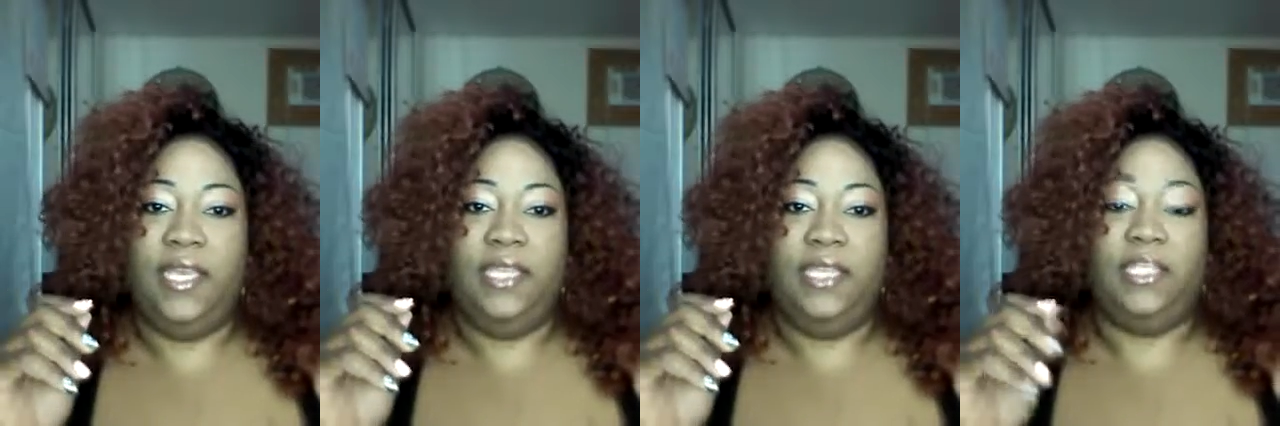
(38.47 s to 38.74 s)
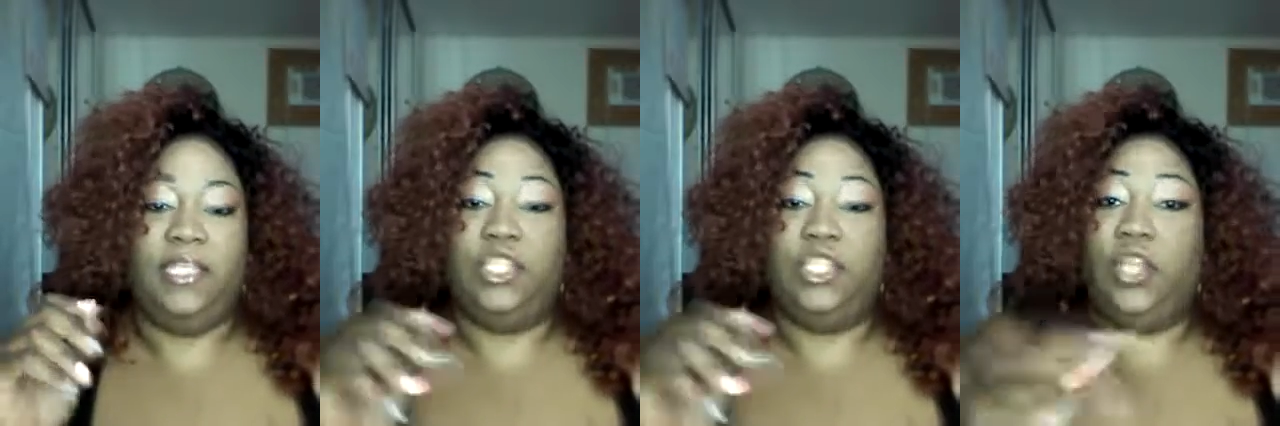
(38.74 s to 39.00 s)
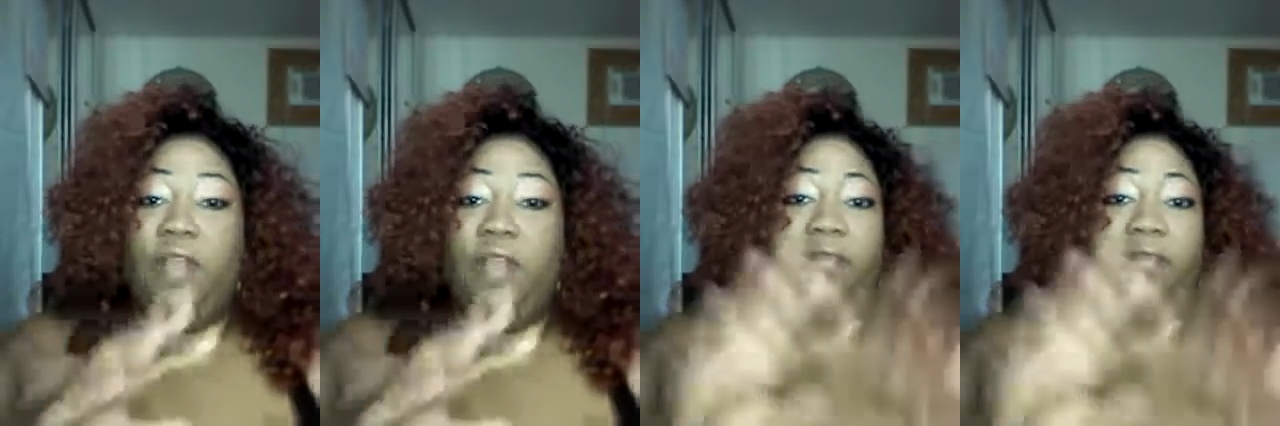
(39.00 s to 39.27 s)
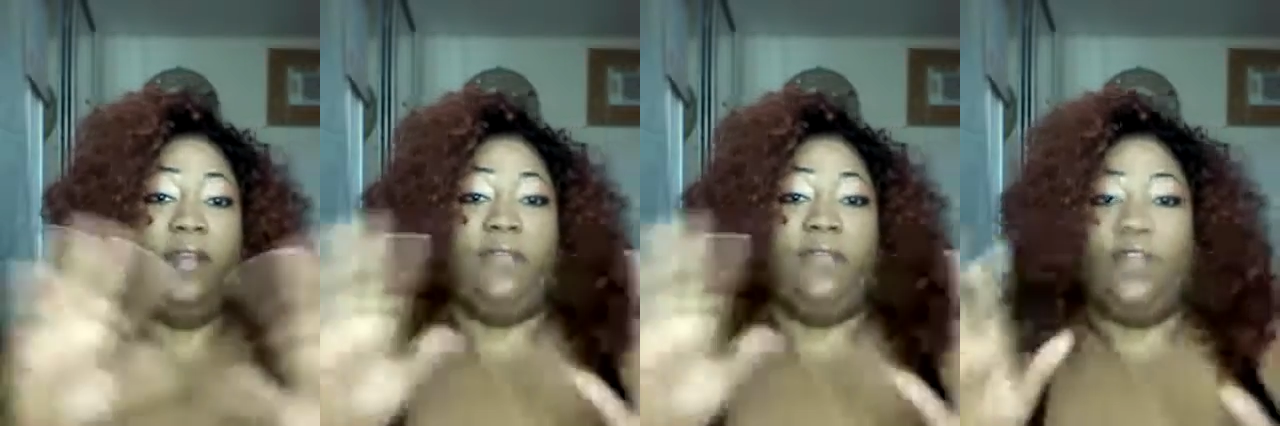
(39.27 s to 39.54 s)
is
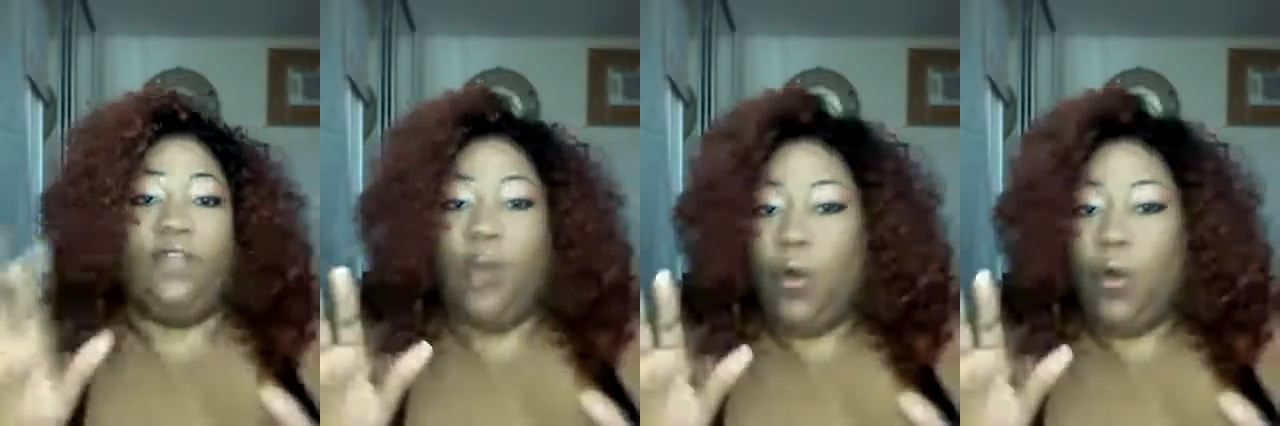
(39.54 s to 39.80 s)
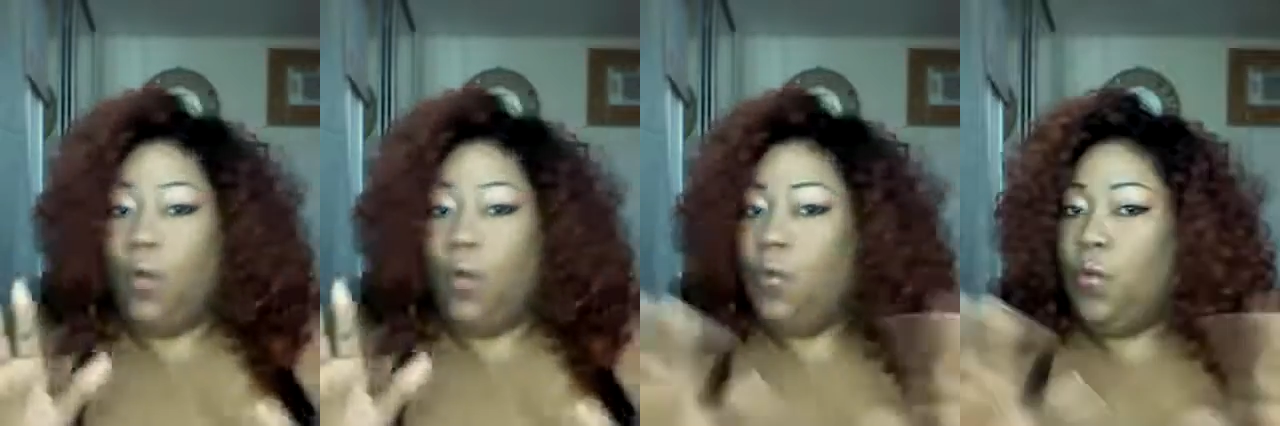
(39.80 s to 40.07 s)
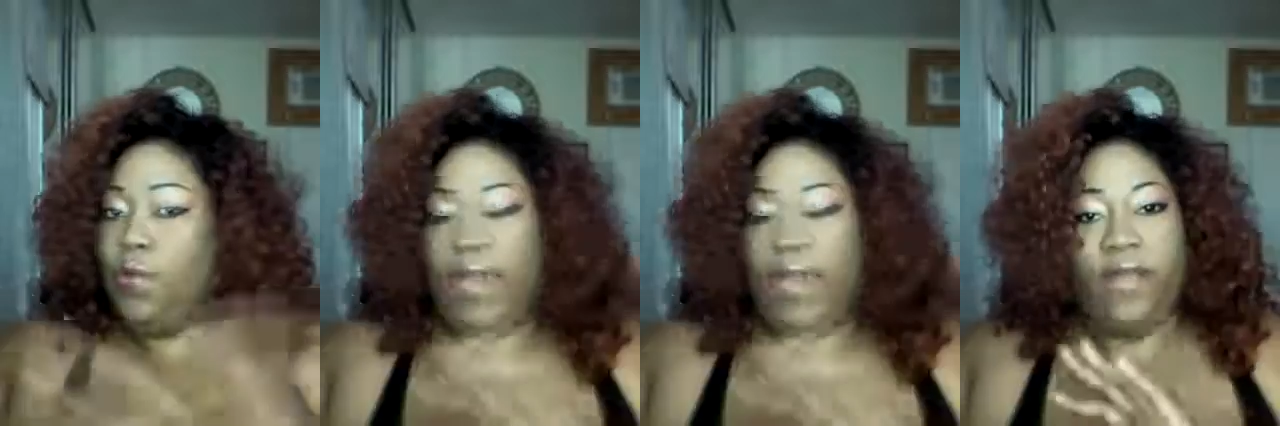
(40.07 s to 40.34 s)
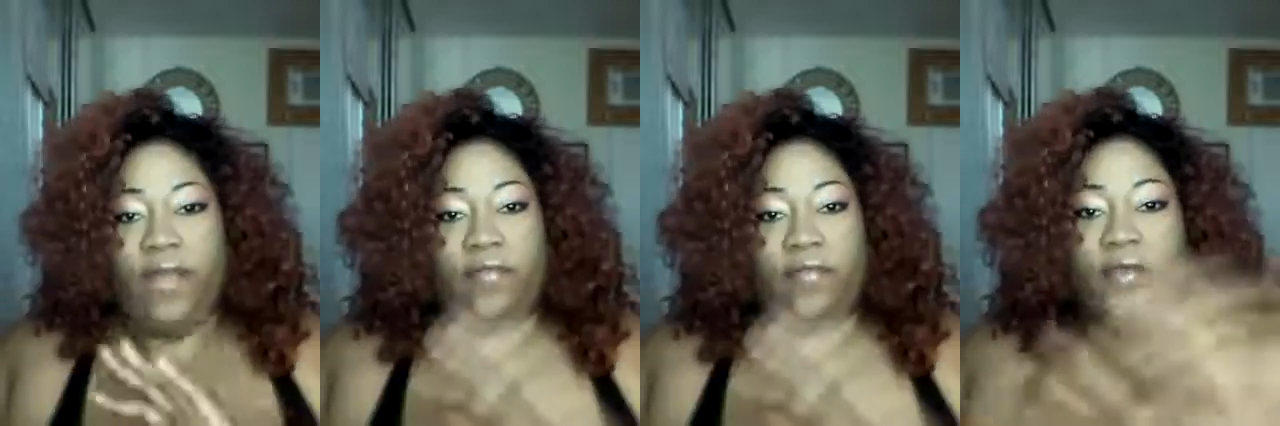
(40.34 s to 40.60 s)
deserving of no
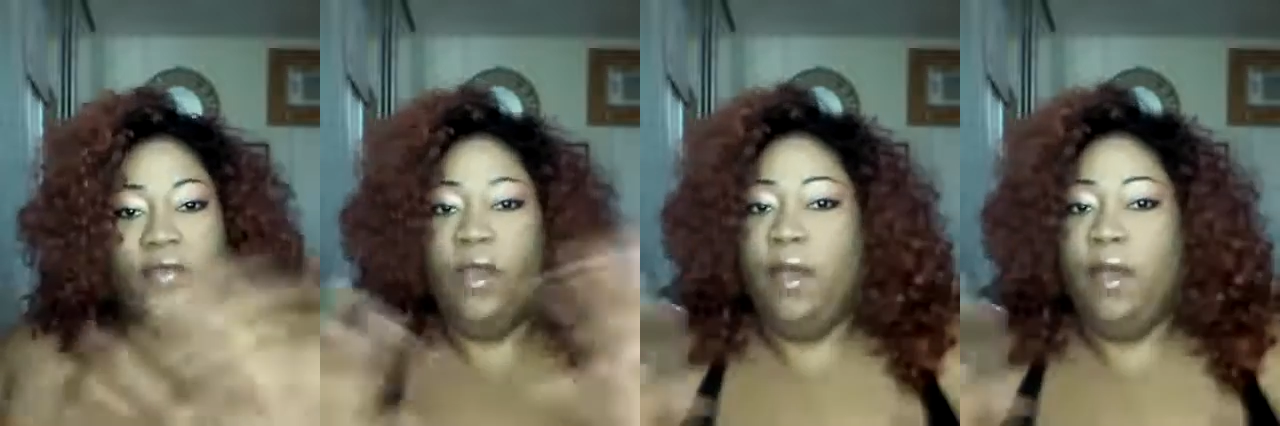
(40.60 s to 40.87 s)
kind of